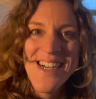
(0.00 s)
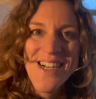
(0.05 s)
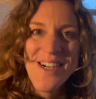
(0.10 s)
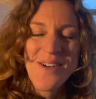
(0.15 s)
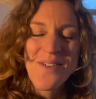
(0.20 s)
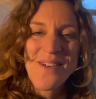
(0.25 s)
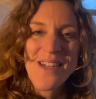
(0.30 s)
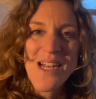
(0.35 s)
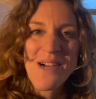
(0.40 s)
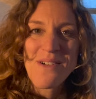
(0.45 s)

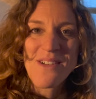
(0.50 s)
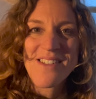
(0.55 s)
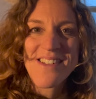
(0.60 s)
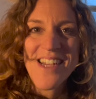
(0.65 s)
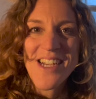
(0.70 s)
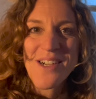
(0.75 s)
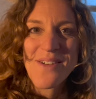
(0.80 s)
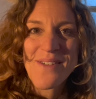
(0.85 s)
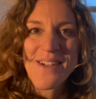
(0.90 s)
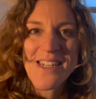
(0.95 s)
when I was
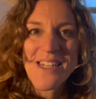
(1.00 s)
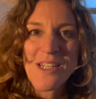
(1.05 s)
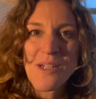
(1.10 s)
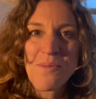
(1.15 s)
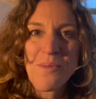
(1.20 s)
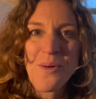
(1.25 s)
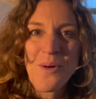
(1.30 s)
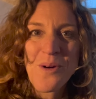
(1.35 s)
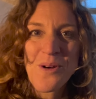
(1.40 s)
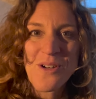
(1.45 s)
decorating the
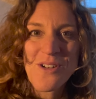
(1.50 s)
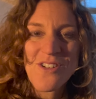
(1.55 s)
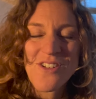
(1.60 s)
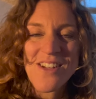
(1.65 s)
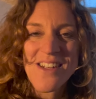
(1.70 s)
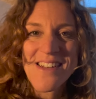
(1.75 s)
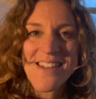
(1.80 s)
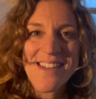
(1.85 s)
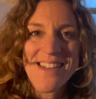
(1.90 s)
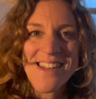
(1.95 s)
porch
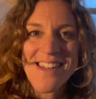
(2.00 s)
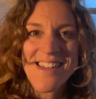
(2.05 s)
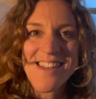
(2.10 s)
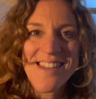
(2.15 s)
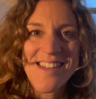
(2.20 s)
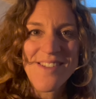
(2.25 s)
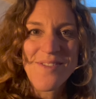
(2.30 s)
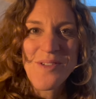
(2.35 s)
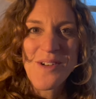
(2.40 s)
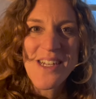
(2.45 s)

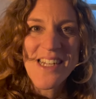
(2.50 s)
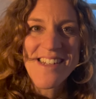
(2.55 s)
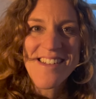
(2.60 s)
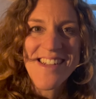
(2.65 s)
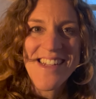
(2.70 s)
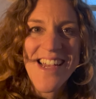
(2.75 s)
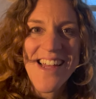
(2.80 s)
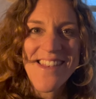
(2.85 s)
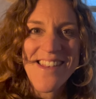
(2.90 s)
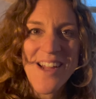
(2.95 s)
and wanting to
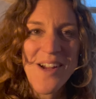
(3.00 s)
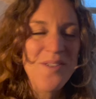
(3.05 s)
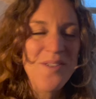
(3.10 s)
get that